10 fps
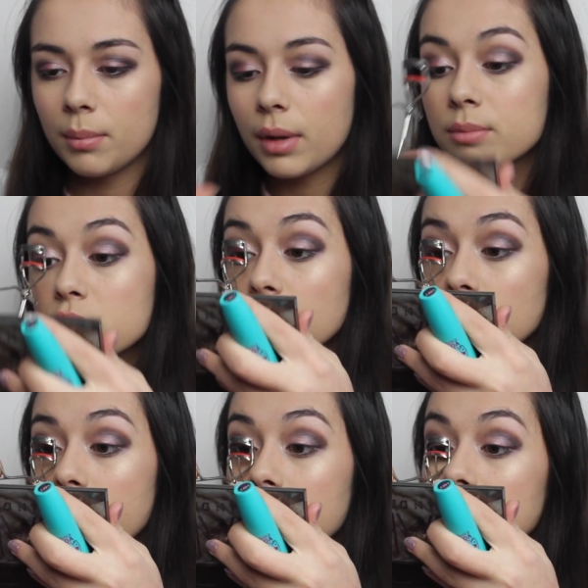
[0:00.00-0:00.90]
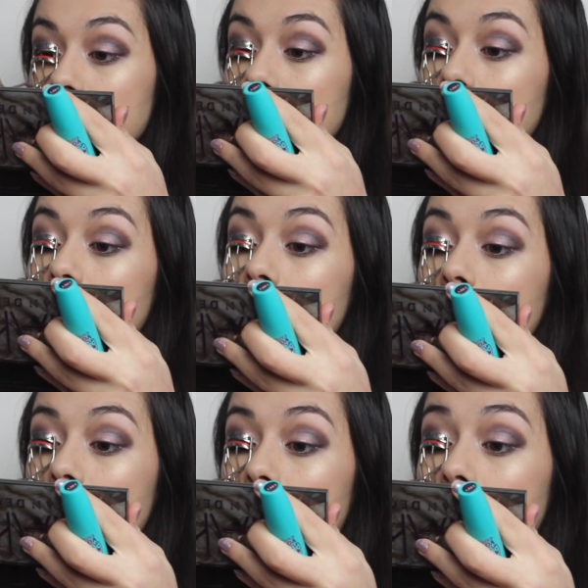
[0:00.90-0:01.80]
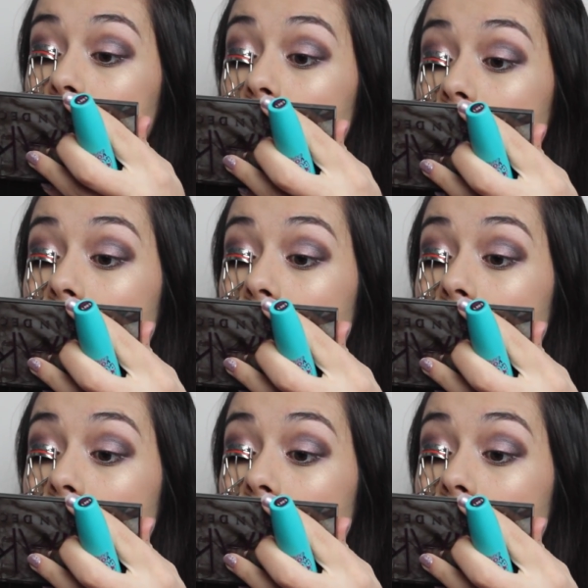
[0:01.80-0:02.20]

But I'm just going to quickly, and not